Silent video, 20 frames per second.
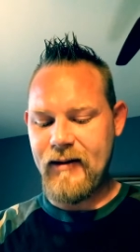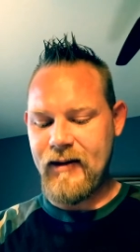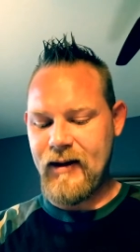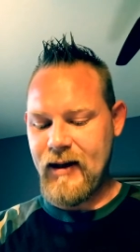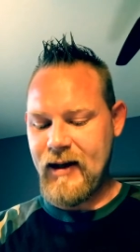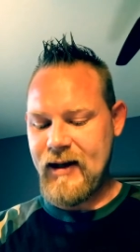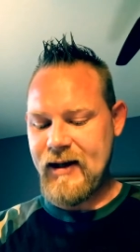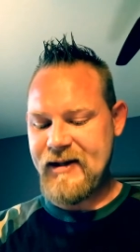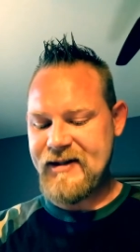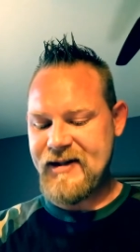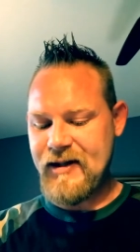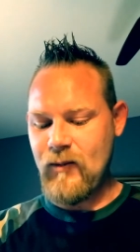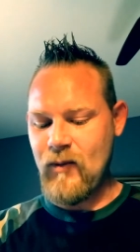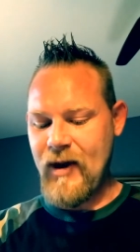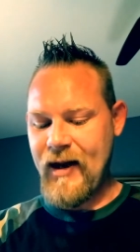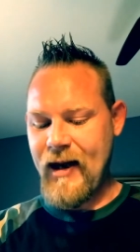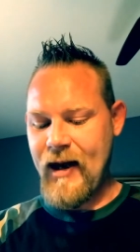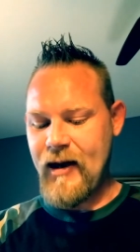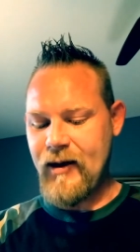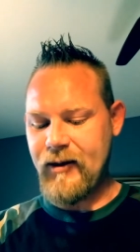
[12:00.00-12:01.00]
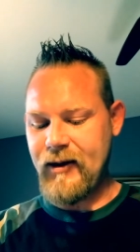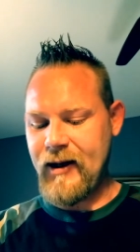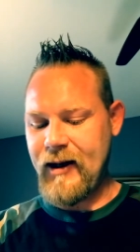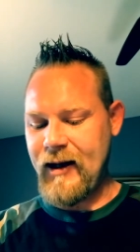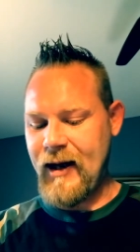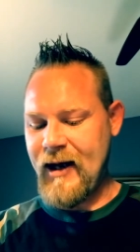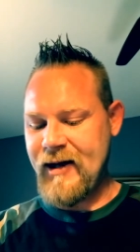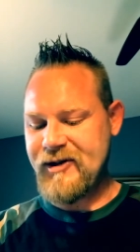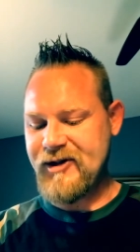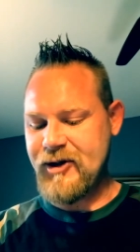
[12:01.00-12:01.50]
the easy way out and
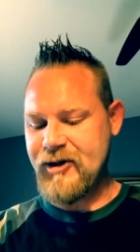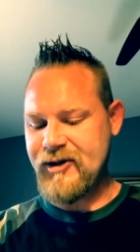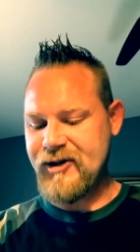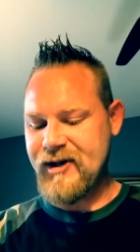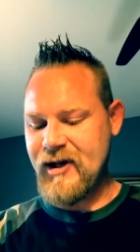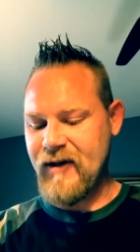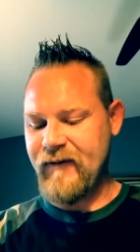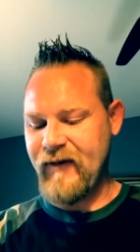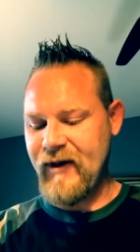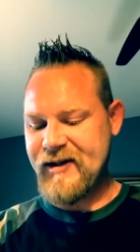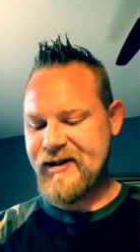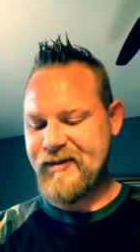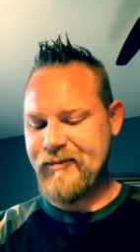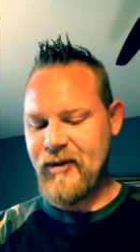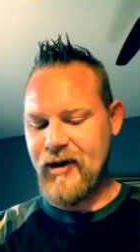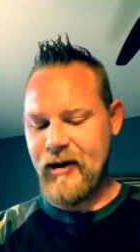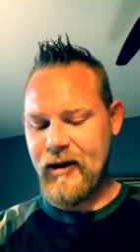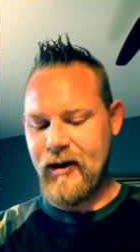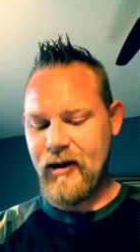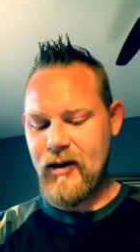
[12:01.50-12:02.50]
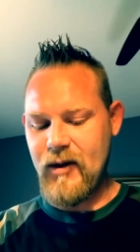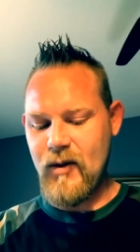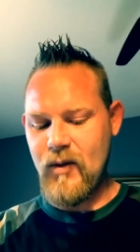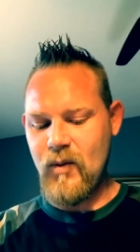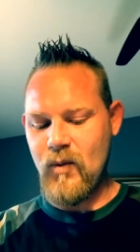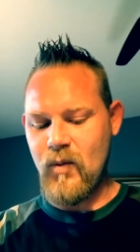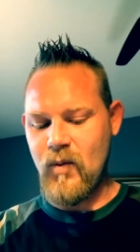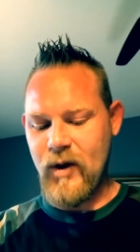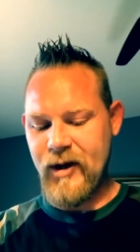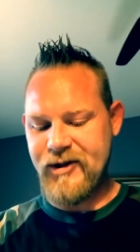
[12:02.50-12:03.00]
ask yourself as spirit,
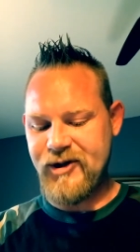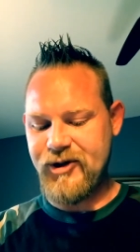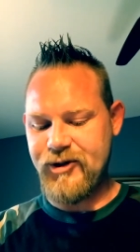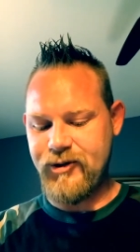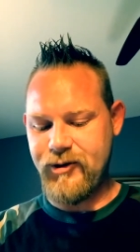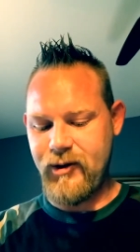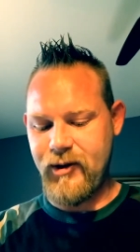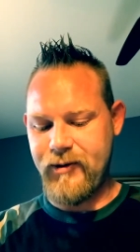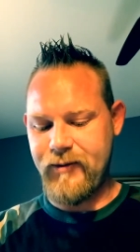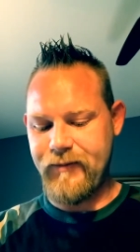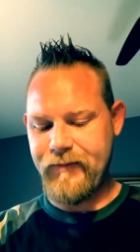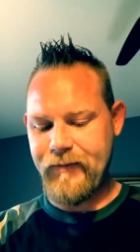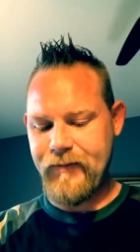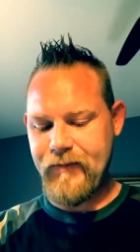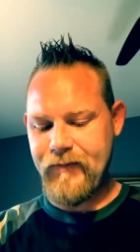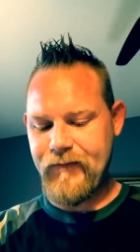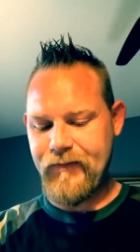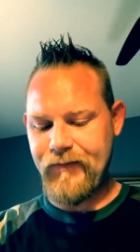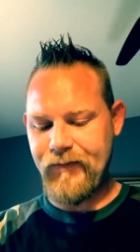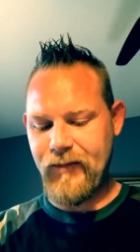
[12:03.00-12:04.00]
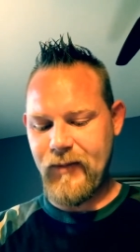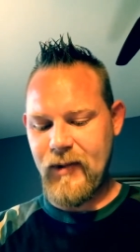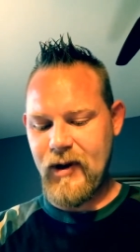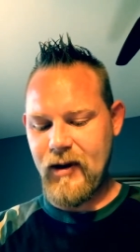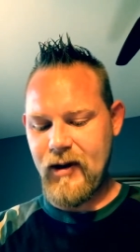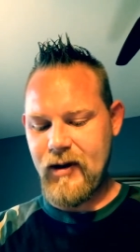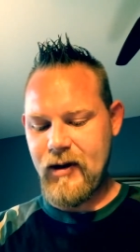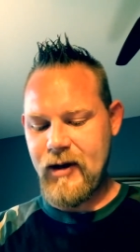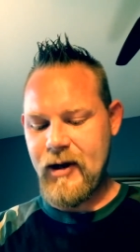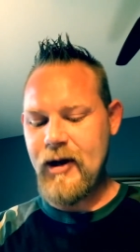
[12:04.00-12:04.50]
what's true?
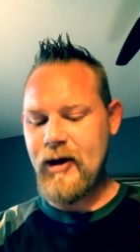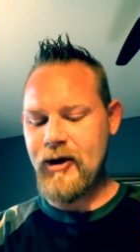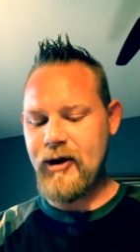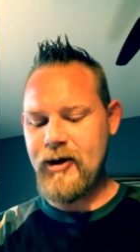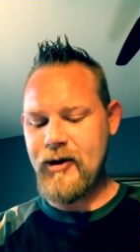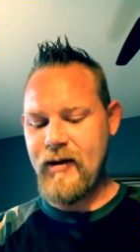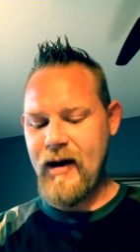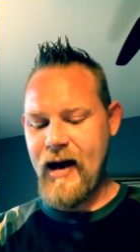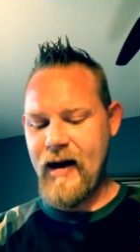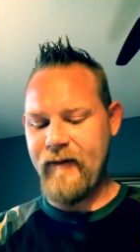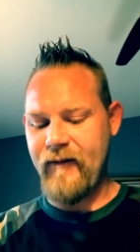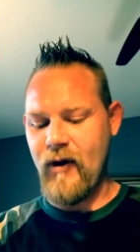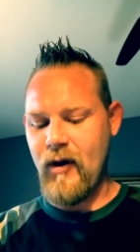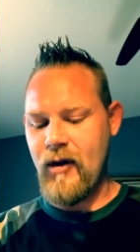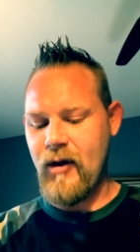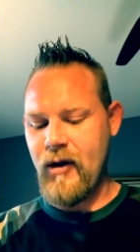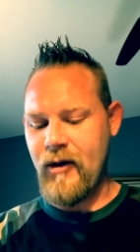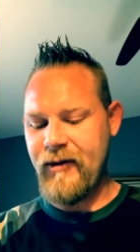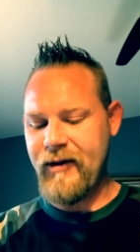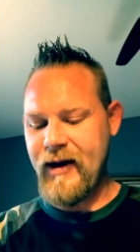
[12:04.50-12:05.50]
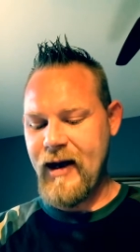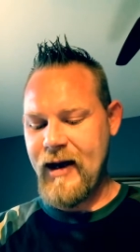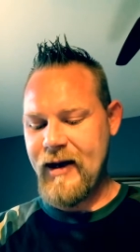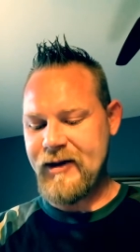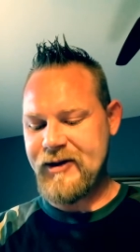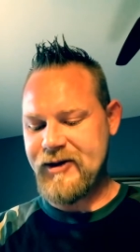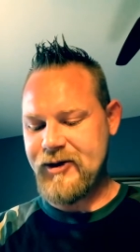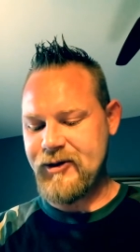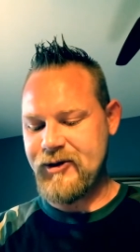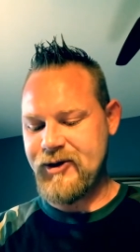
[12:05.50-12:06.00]
Here you have all the
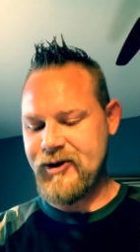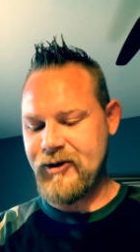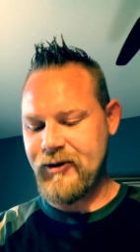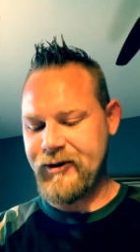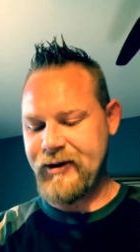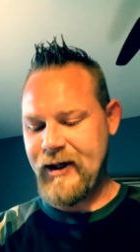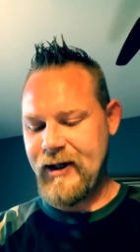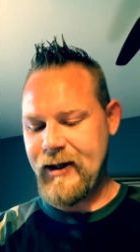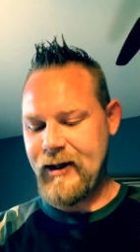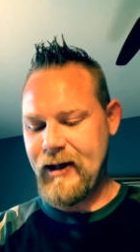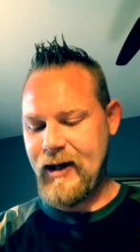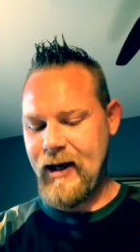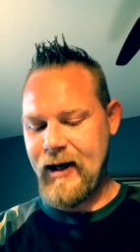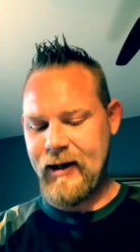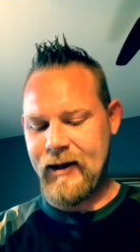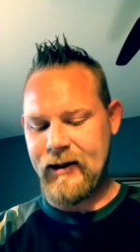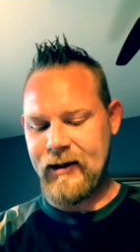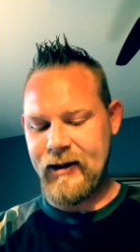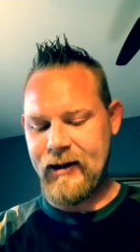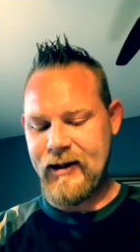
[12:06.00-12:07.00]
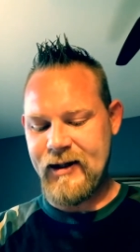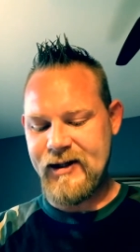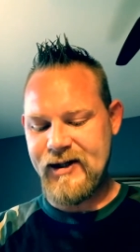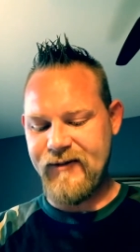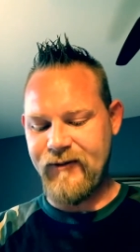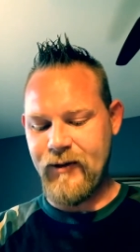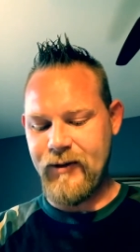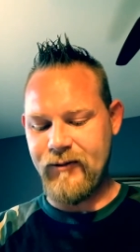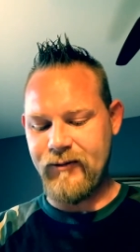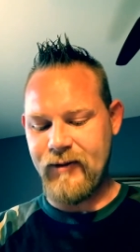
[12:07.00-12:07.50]
answers you'll need, and at least
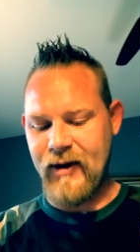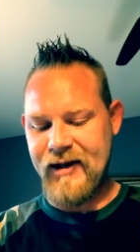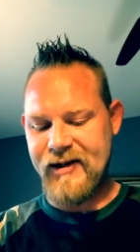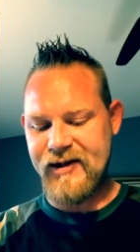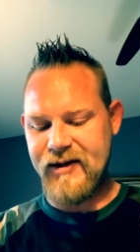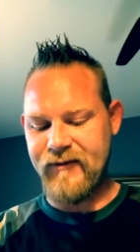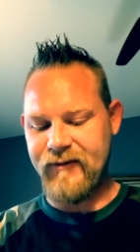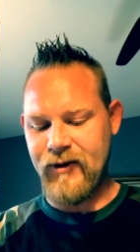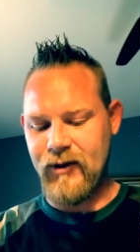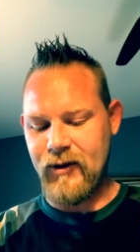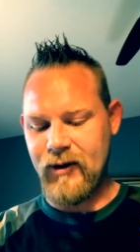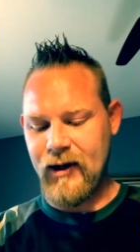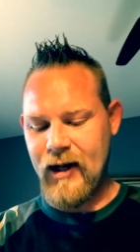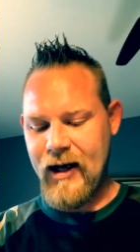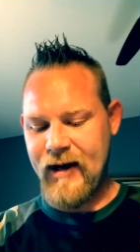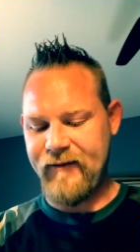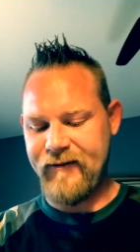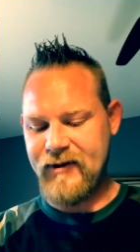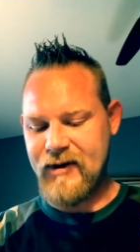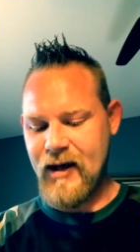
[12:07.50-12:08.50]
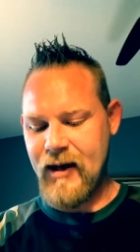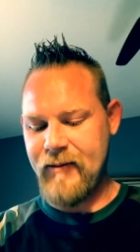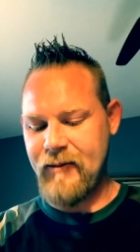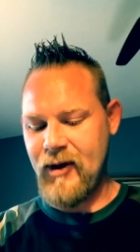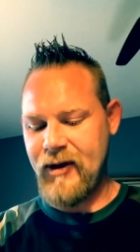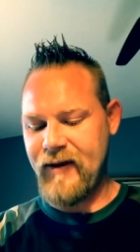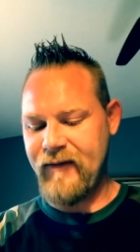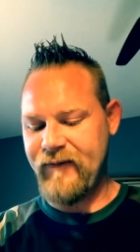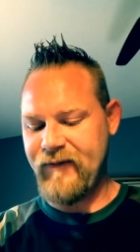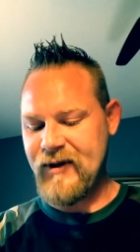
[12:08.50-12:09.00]
for the rest of your lifetime
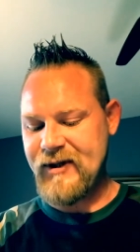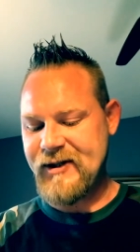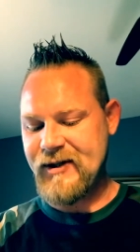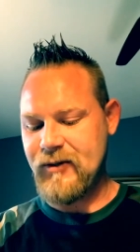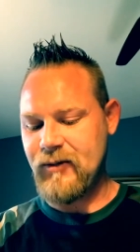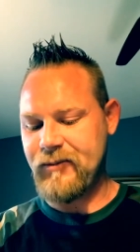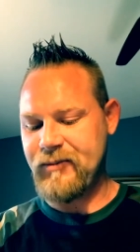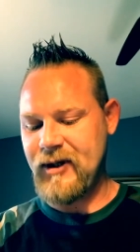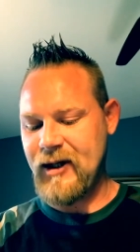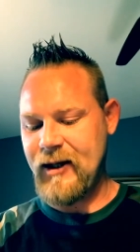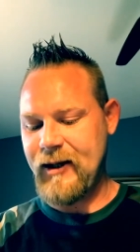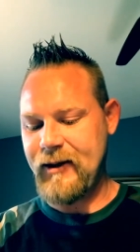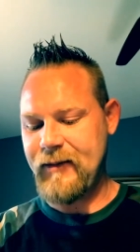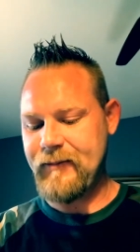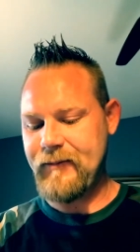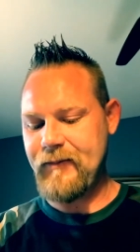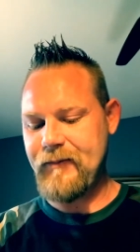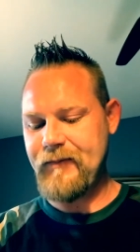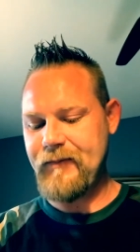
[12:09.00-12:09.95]
on the physical plane.